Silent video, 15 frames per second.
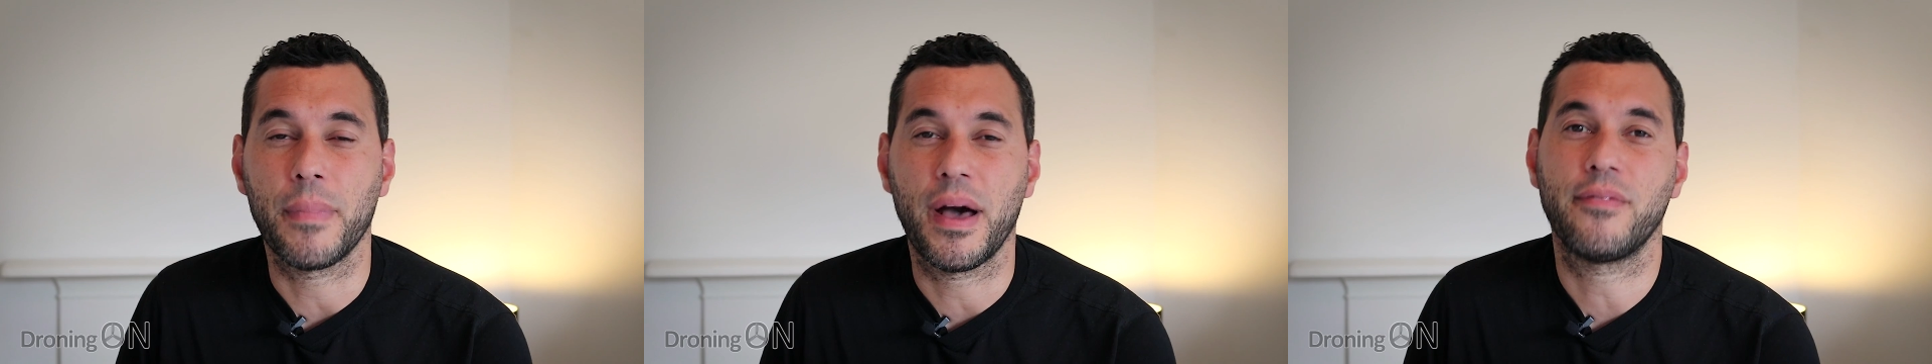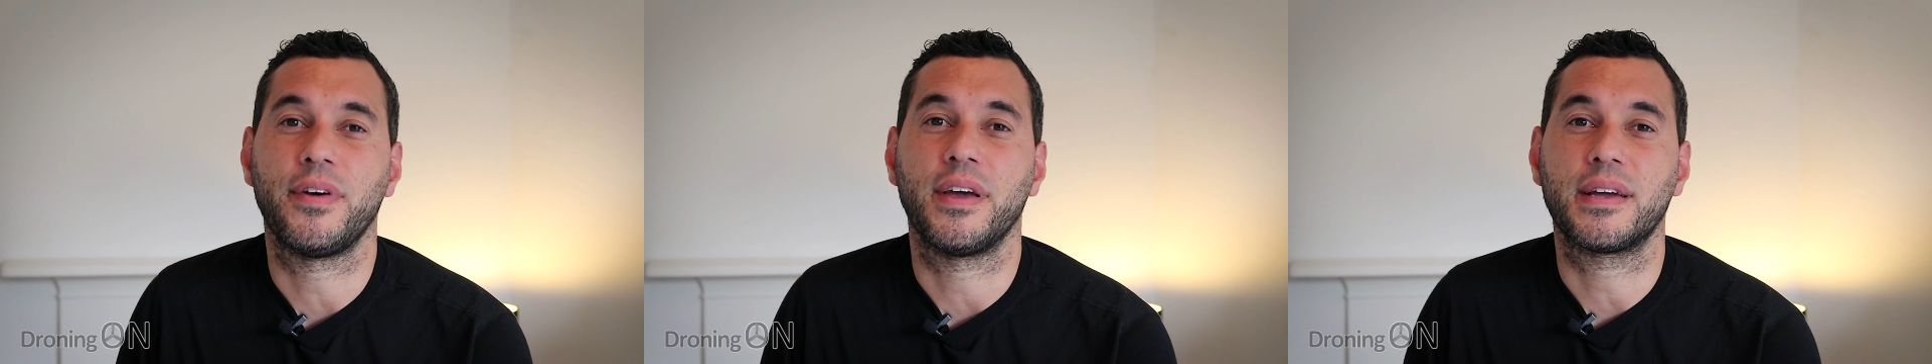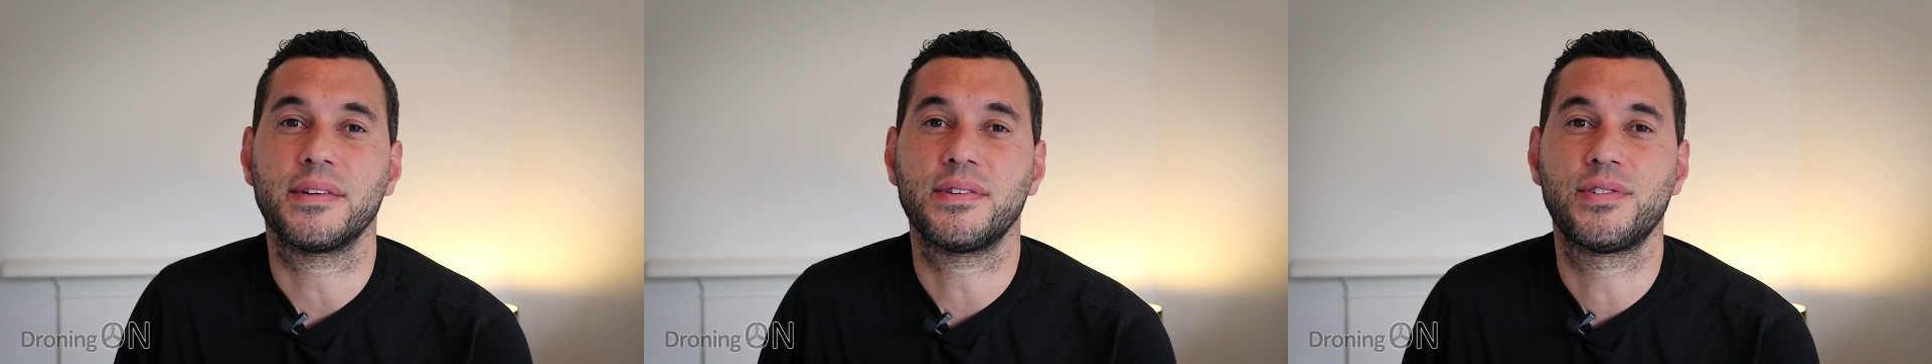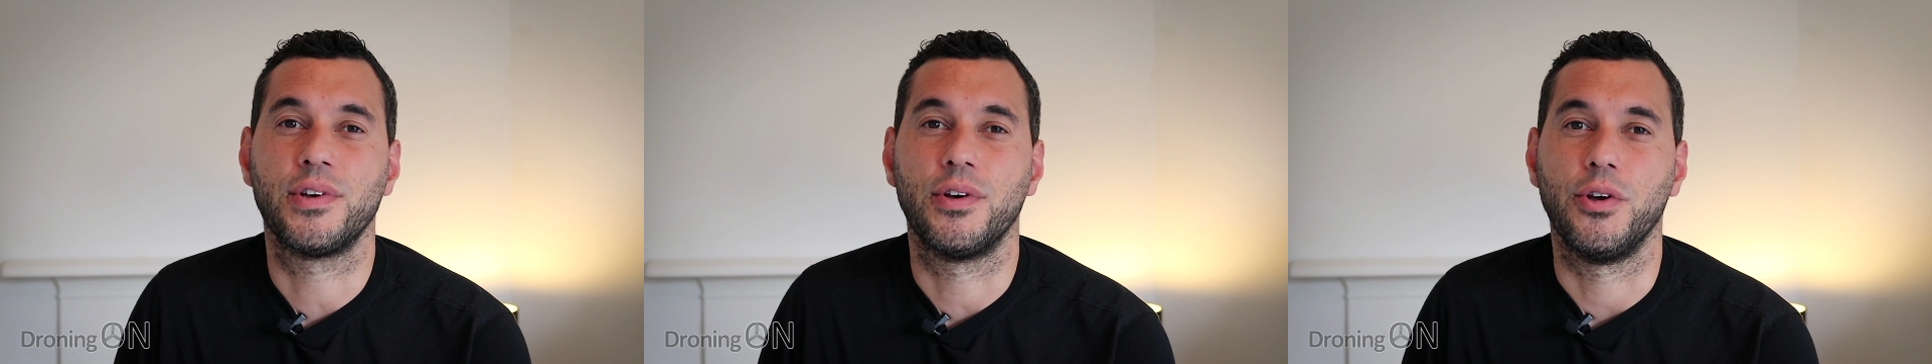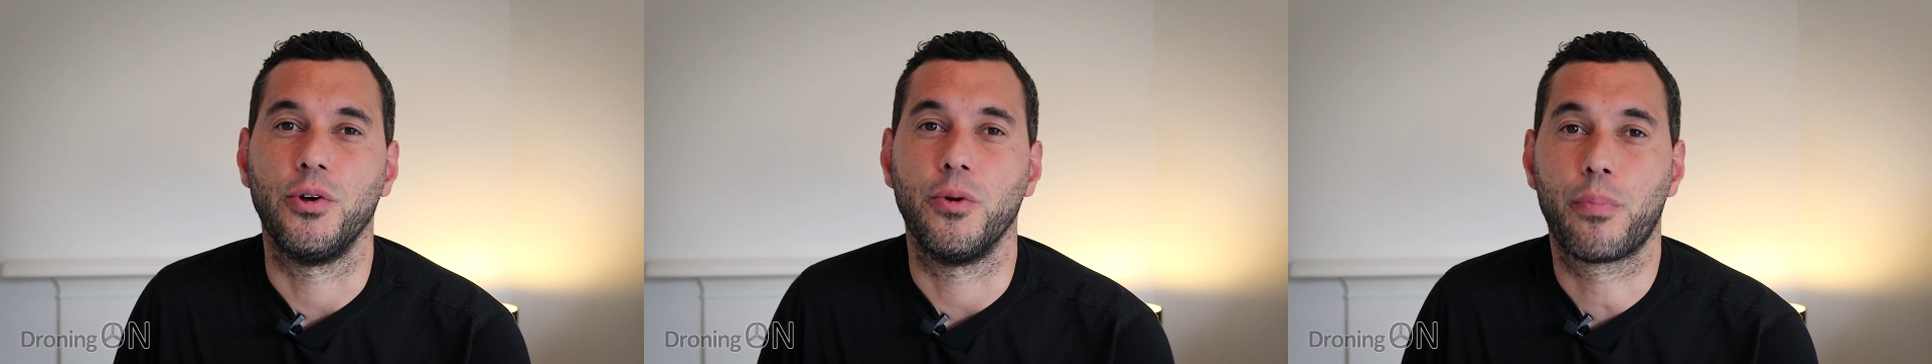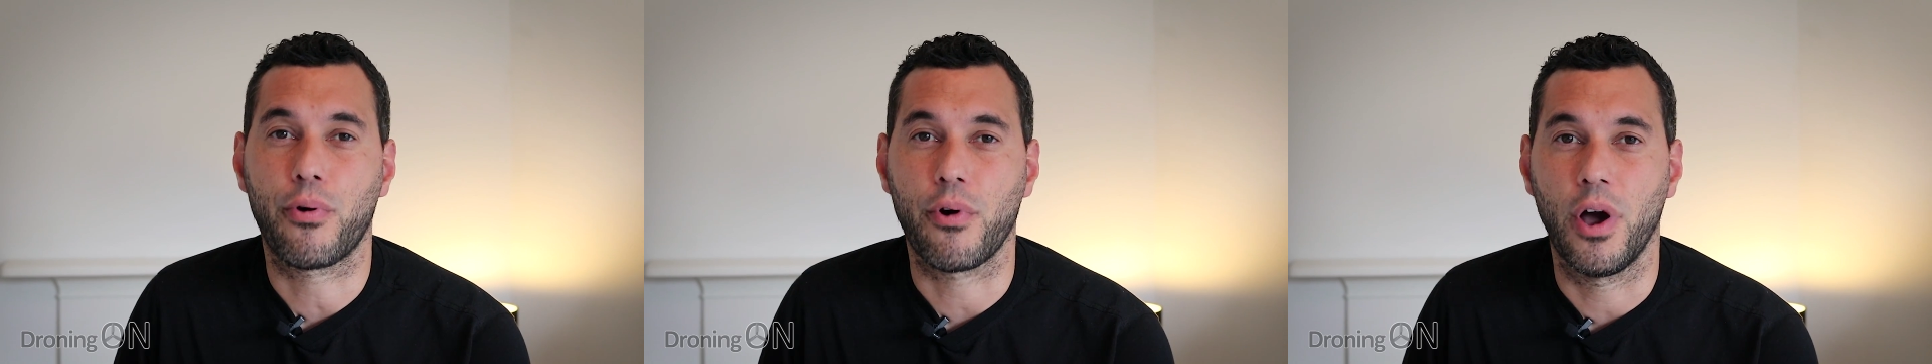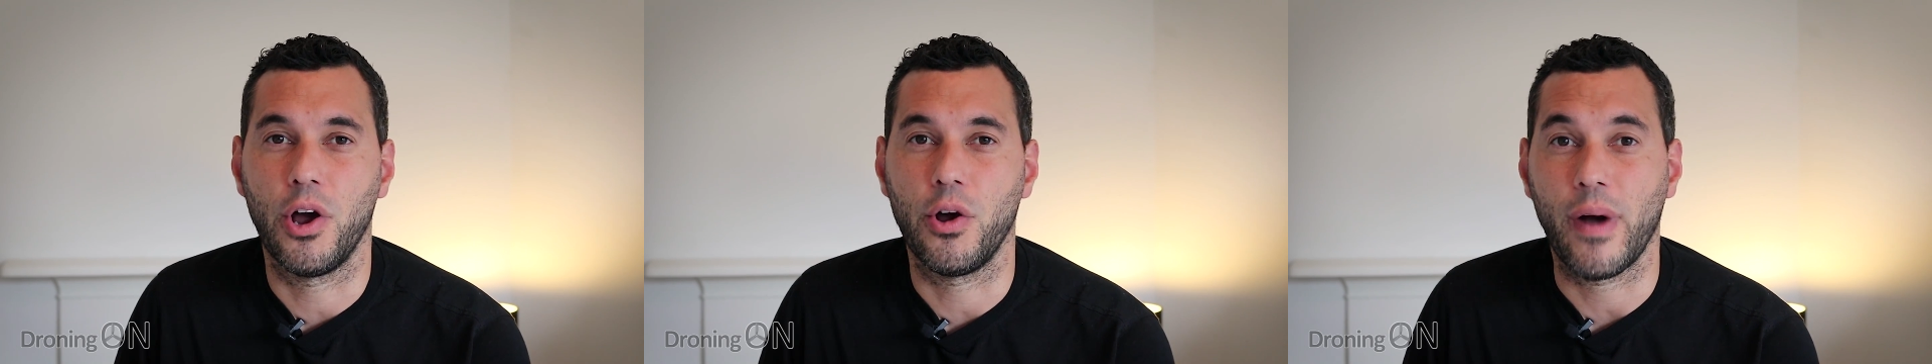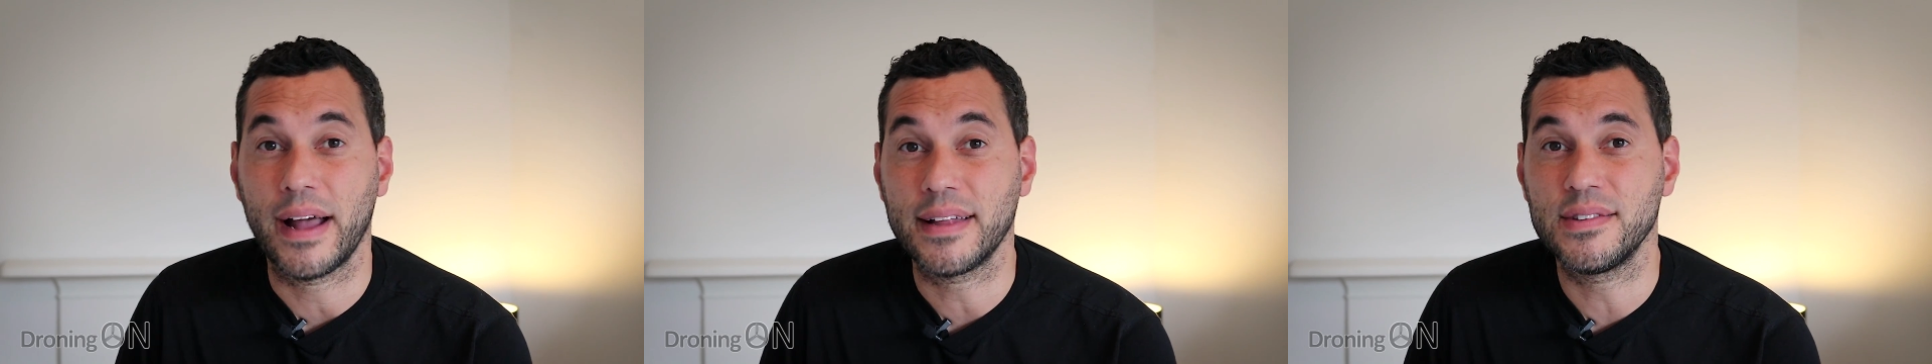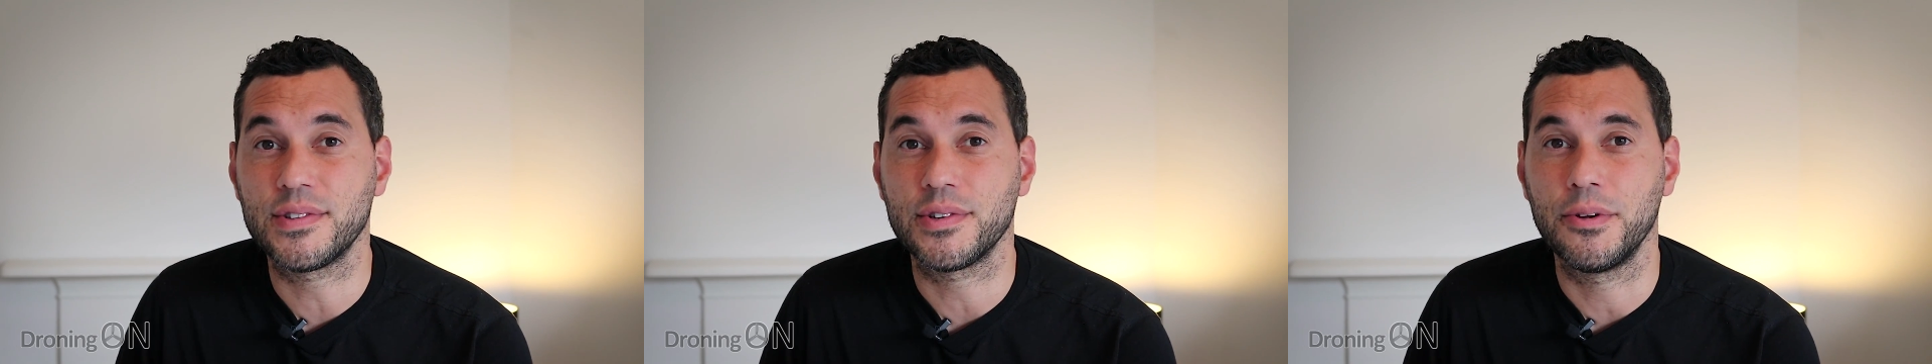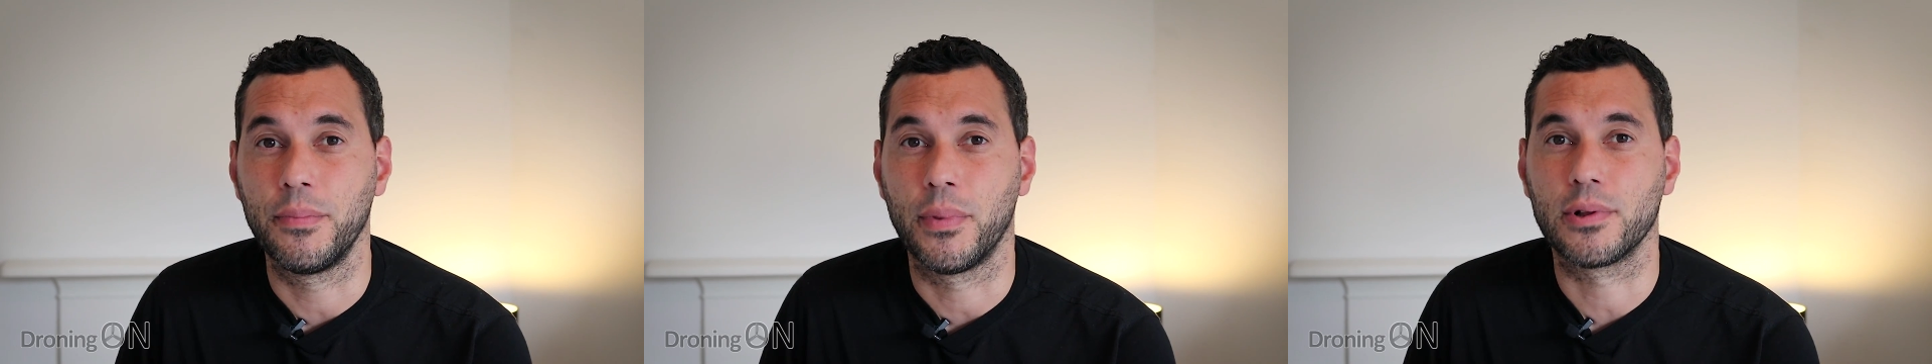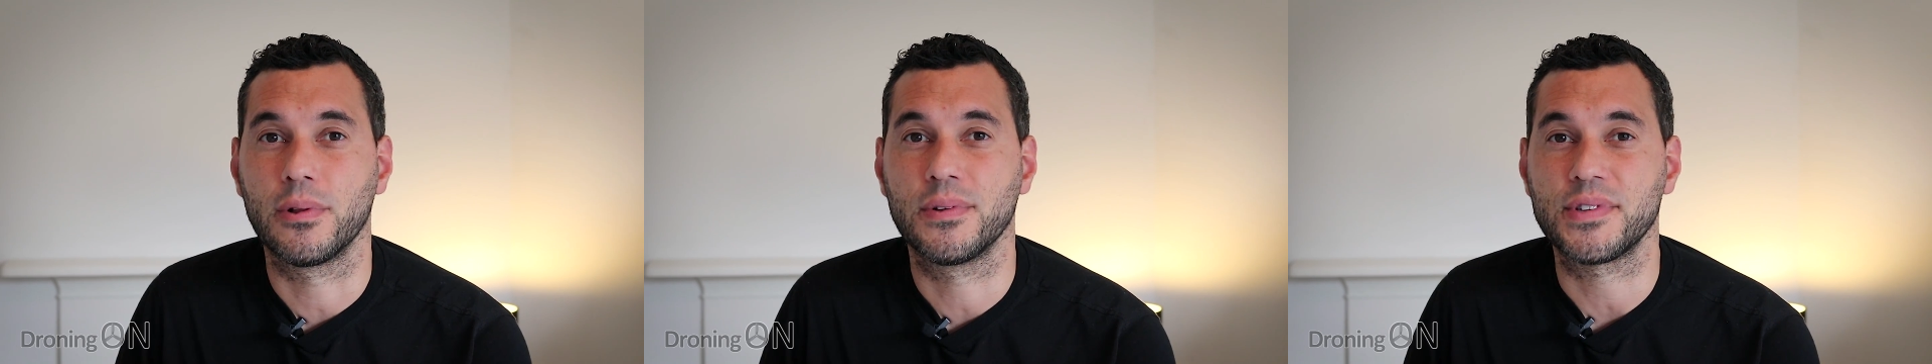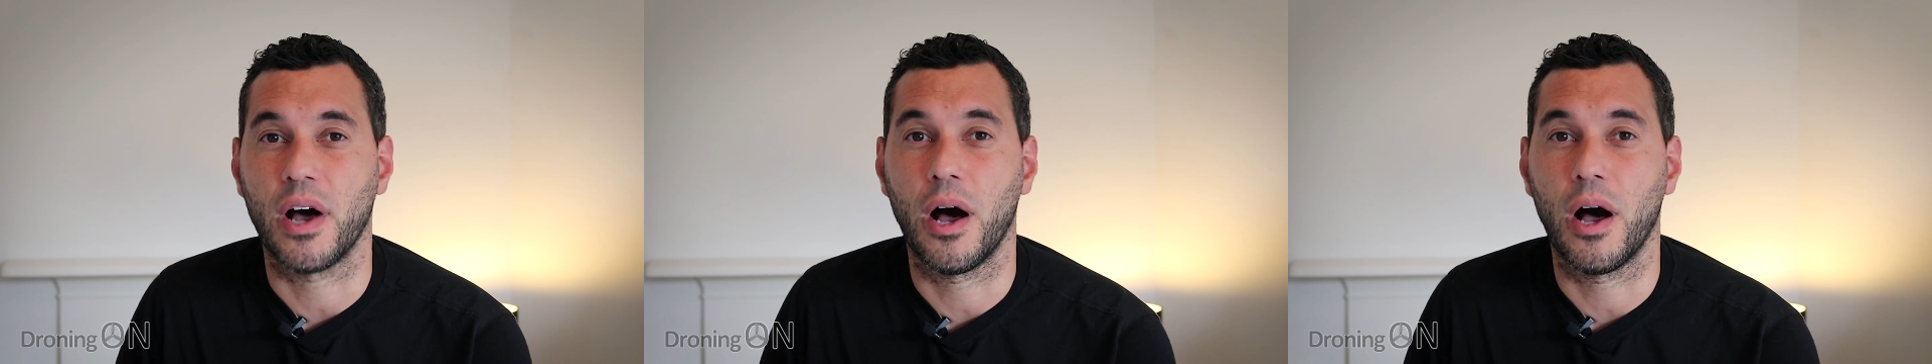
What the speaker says: Mavic 2 Pro and Zoom models